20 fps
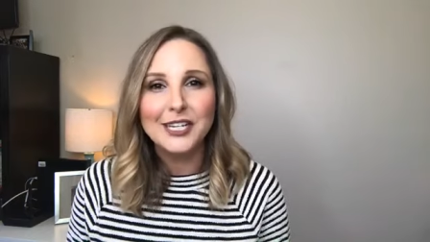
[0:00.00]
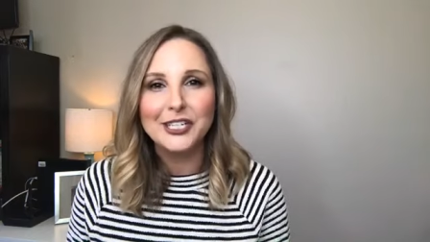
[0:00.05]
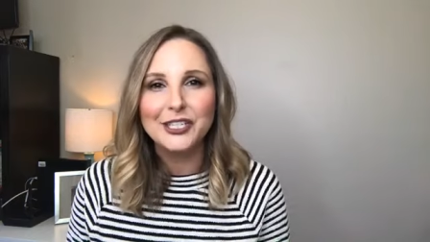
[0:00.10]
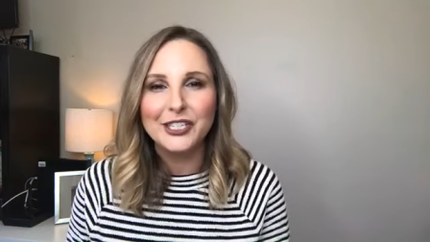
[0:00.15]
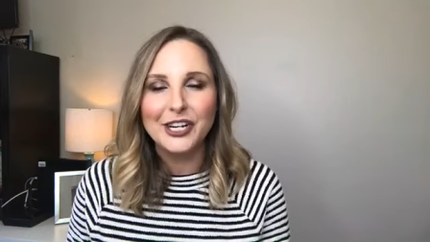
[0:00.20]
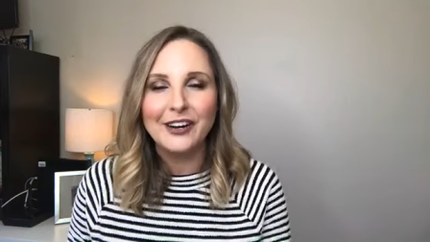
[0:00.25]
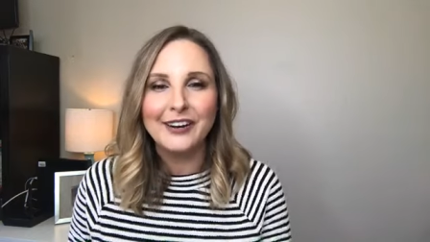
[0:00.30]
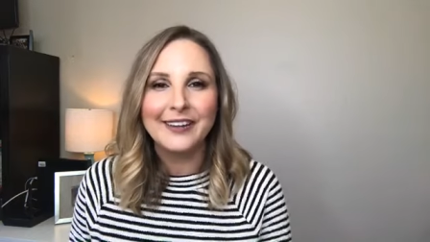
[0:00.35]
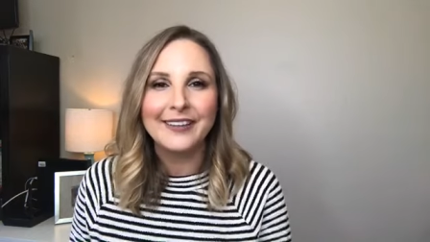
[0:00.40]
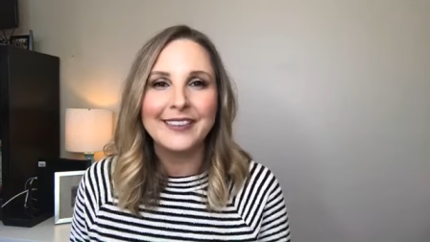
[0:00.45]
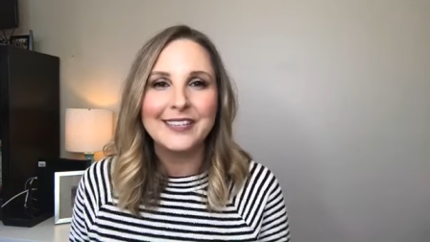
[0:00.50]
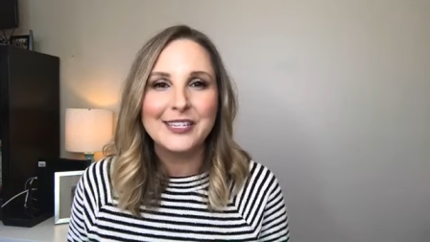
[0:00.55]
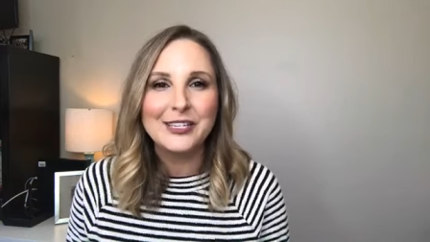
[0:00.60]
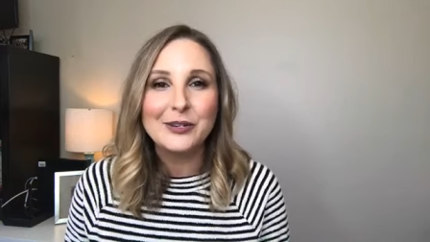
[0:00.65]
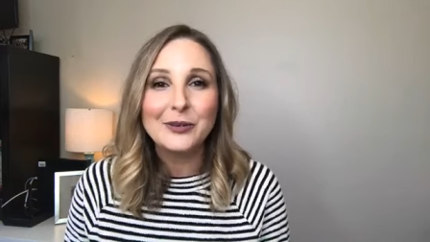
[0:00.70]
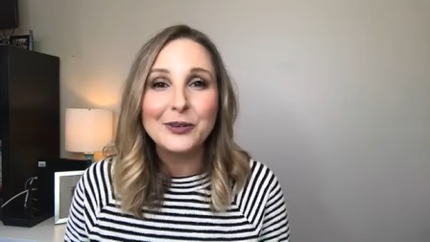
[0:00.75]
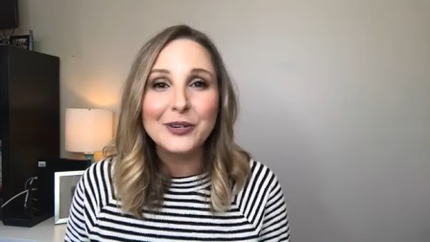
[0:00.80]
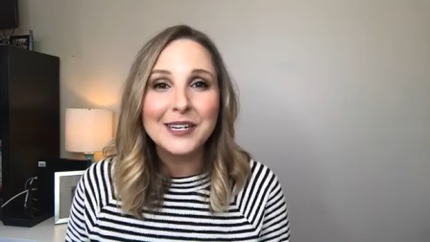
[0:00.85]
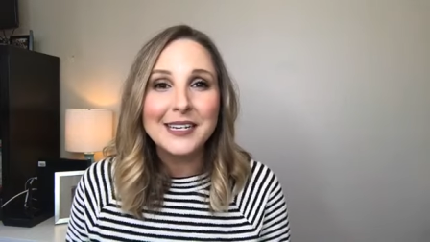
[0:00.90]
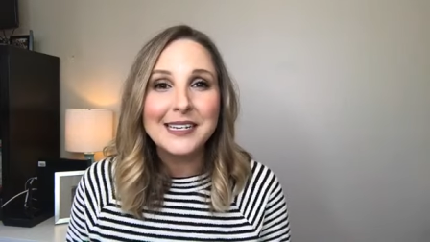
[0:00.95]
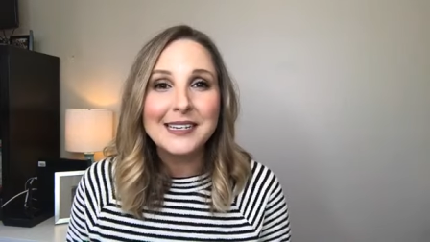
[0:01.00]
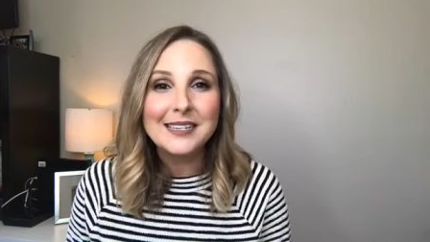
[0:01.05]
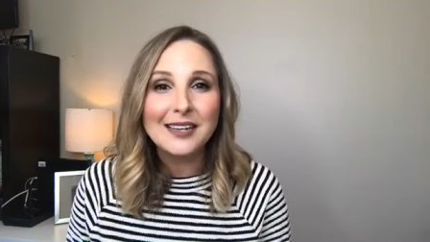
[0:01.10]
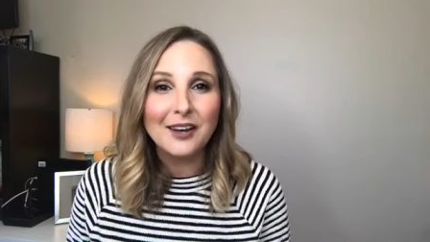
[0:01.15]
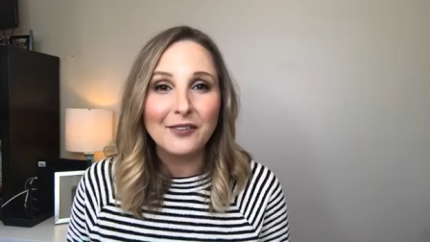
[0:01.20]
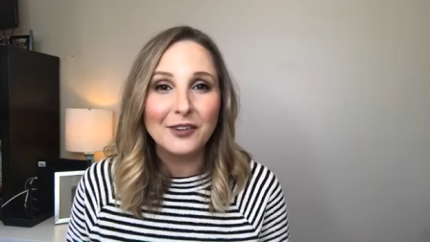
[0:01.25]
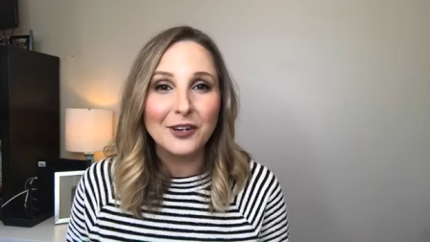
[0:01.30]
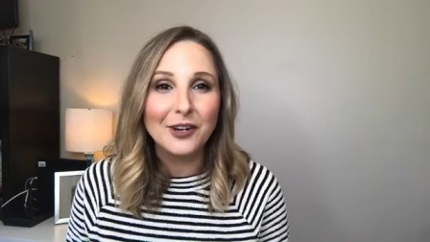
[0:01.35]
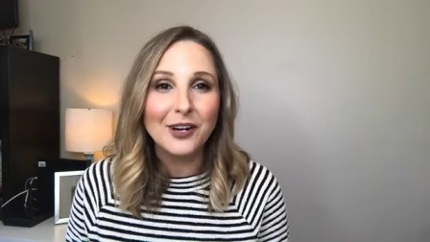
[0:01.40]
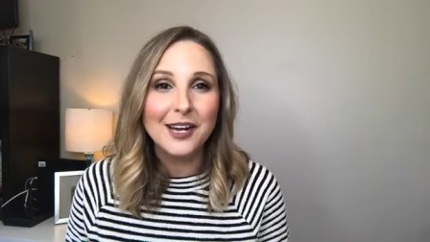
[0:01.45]
sharing the stories
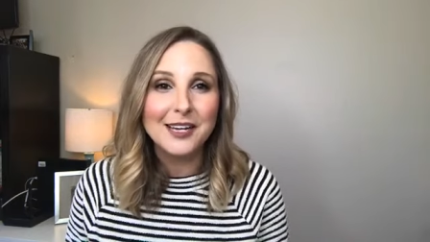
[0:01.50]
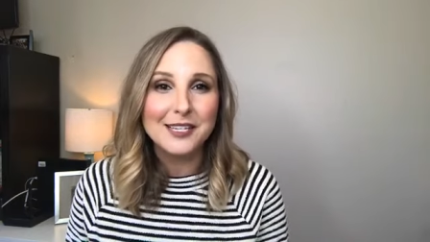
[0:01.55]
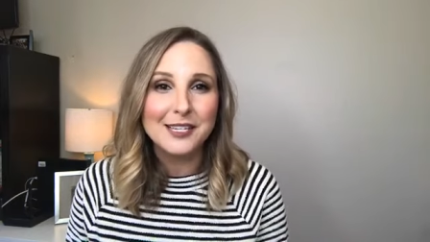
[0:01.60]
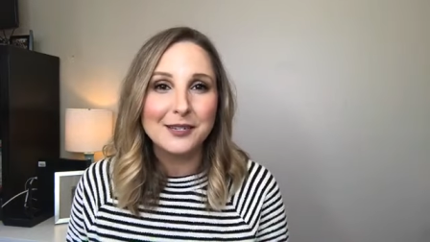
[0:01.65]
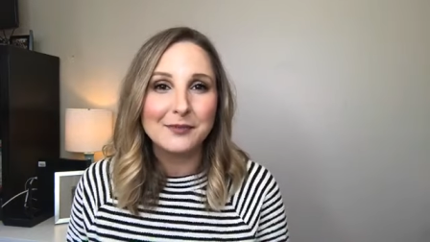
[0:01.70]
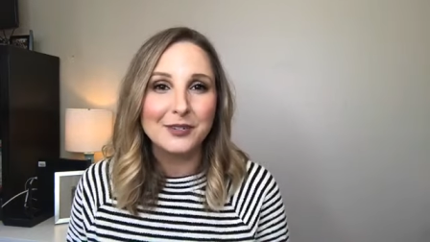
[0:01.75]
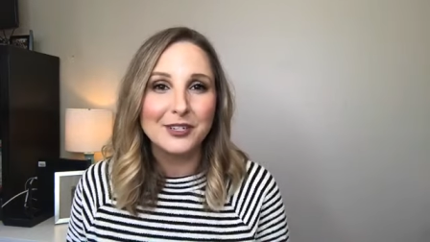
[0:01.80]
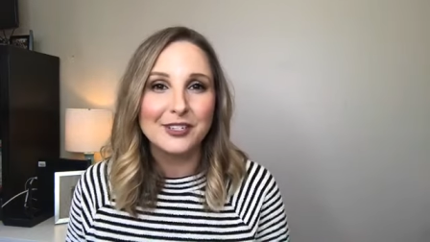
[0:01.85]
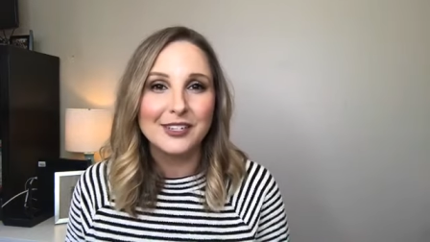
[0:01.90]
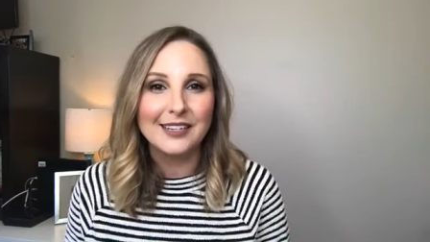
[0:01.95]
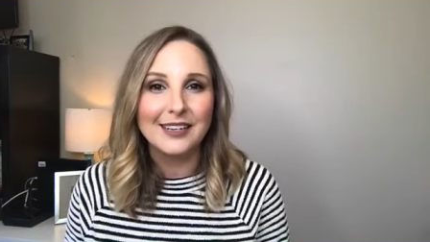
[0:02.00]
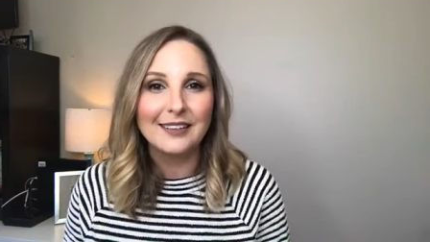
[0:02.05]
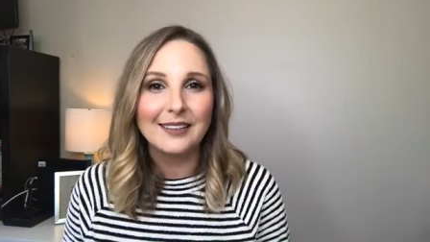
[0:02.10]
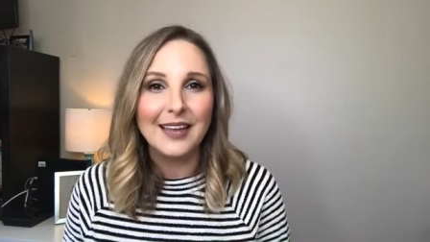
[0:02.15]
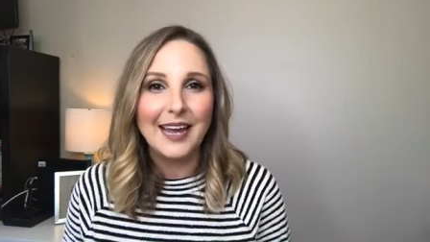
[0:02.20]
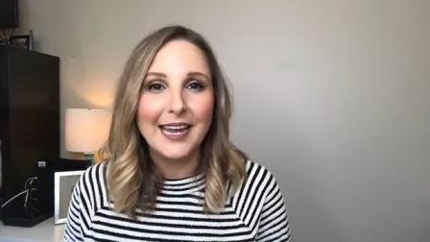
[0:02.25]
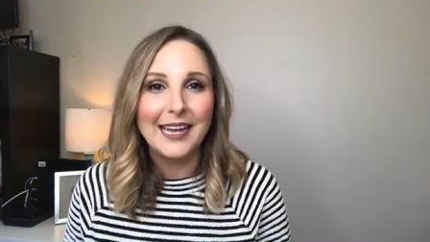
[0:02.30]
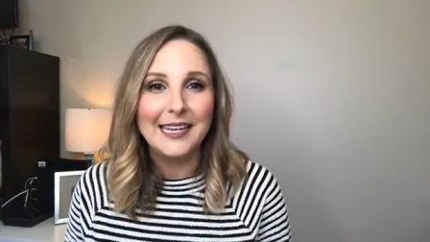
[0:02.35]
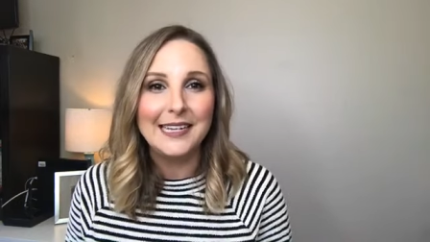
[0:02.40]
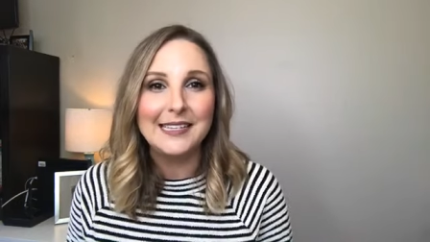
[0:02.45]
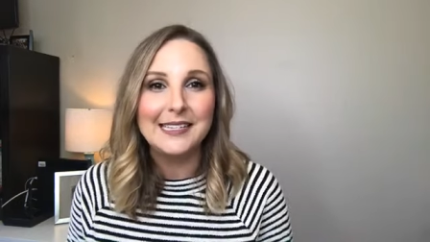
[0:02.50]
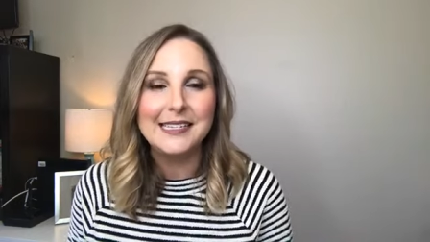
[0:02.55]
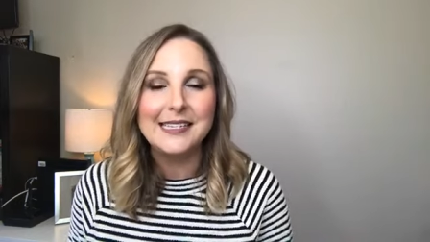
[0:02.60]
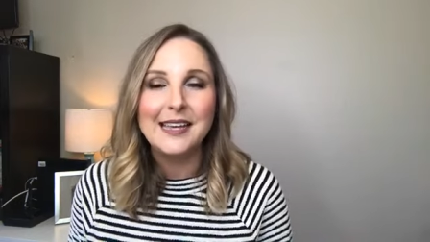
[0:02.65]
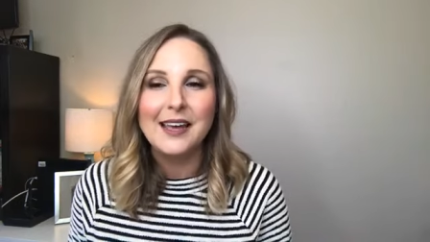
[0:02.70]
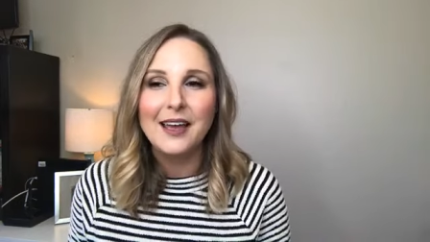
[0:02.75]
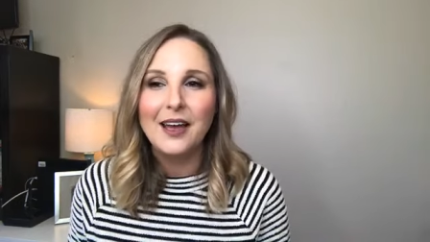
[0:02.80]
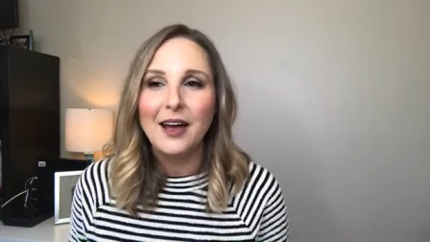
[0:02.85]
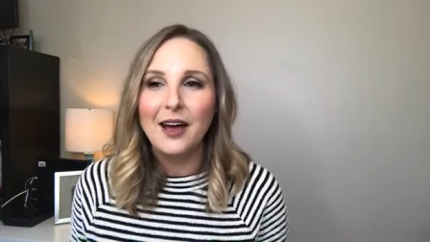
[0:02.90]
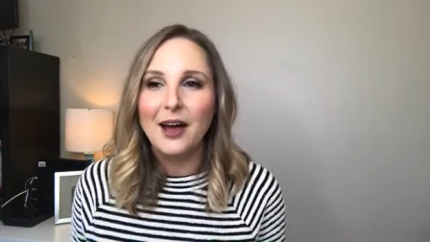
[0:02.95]
of your customers and clients
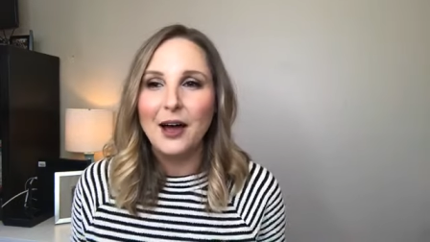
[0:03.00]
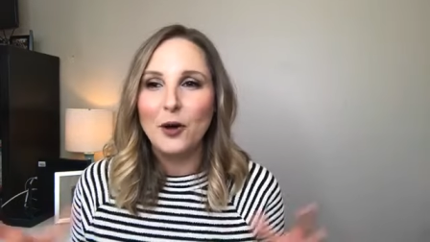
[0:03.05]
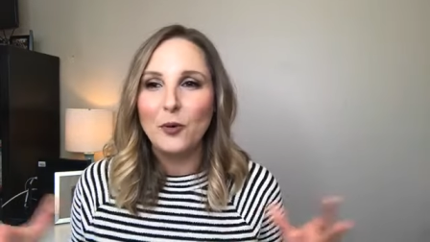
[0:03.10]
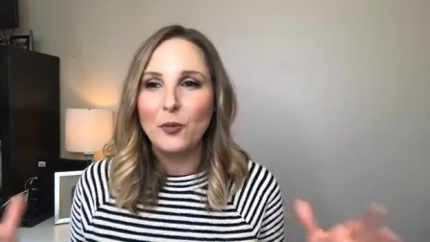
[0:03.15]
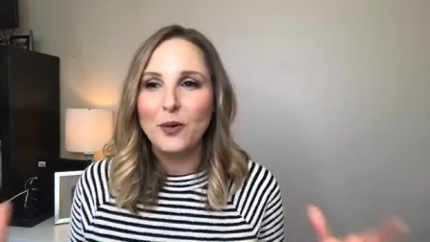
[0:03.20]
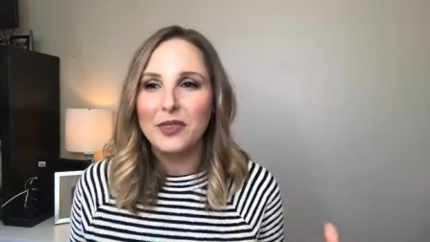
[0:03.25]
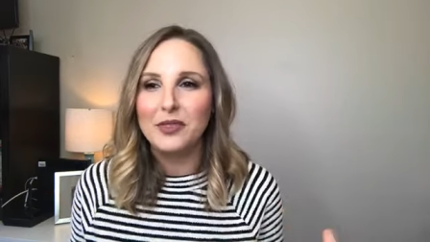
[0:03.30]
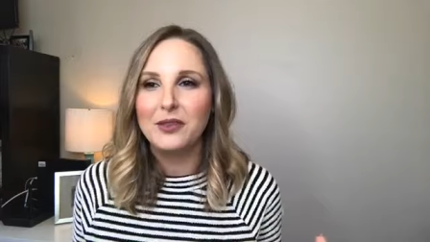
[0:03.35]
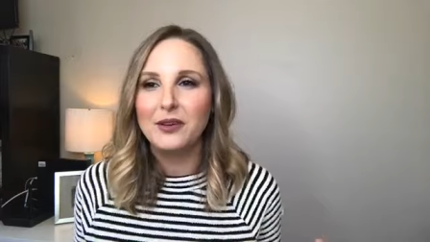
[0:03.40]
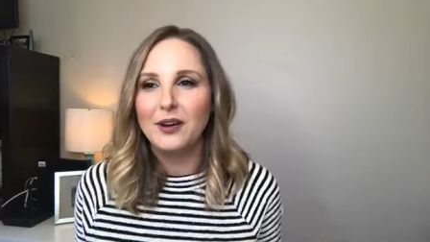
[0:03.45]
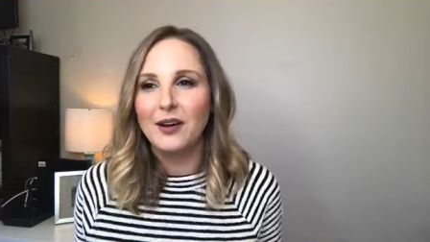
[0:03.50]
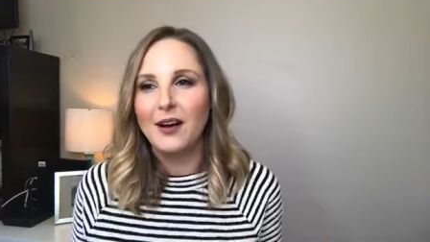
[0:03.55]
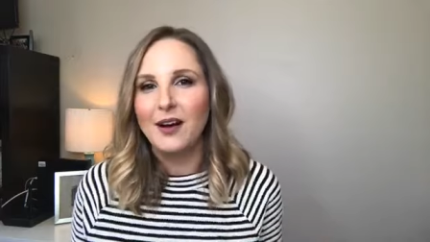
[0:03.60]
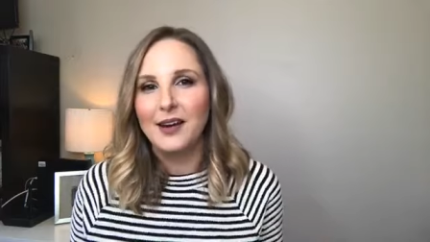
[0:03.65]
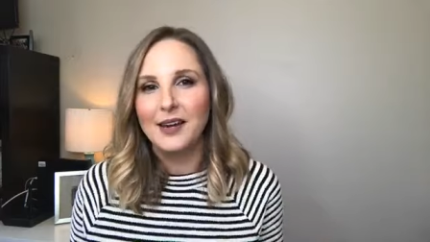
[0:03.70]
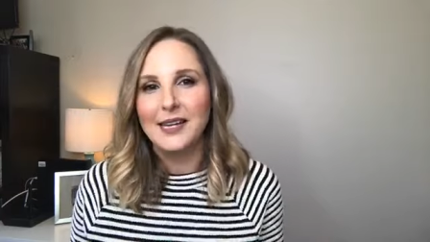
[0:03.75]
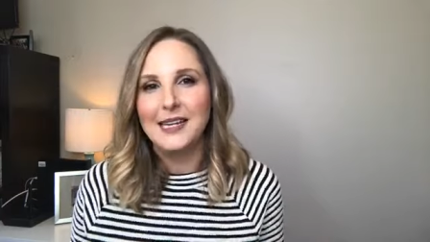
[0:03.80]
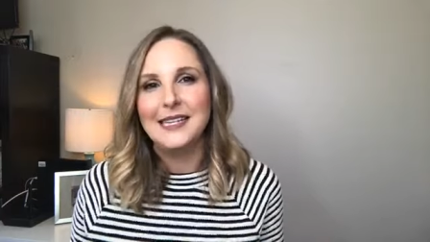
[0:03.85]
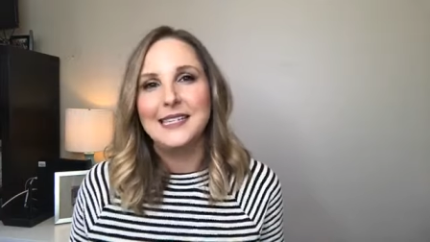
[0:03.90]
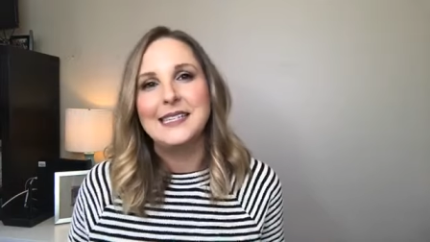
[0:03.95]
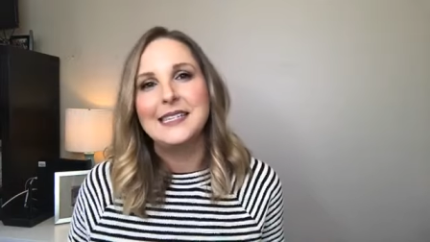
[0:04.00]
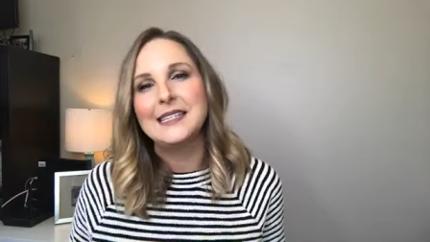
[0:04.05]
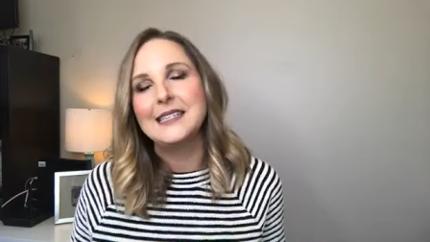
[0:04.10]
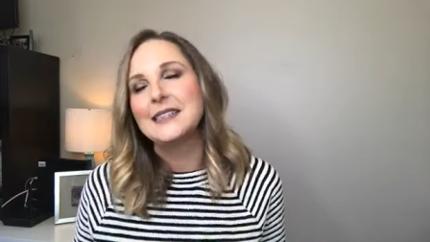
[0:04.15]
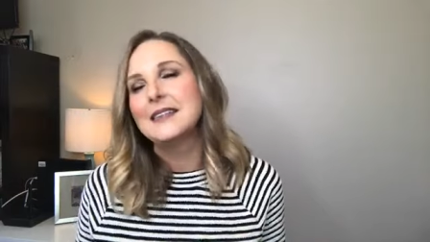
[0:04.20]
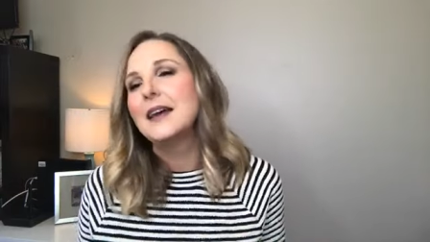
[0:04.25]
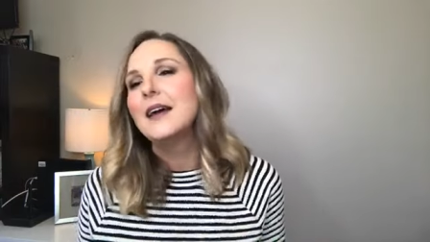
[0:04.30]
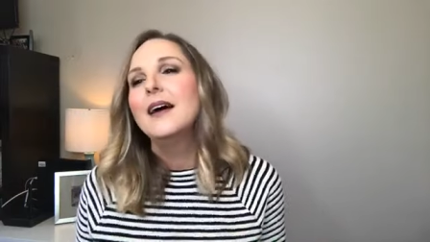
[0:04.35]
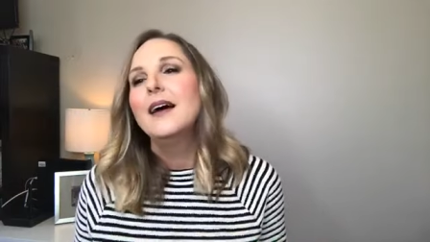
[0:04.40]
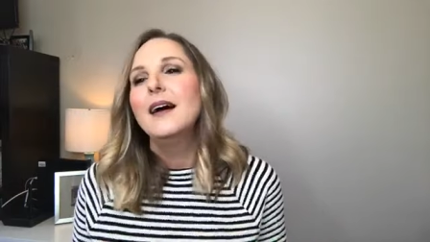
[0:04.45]
with your audience.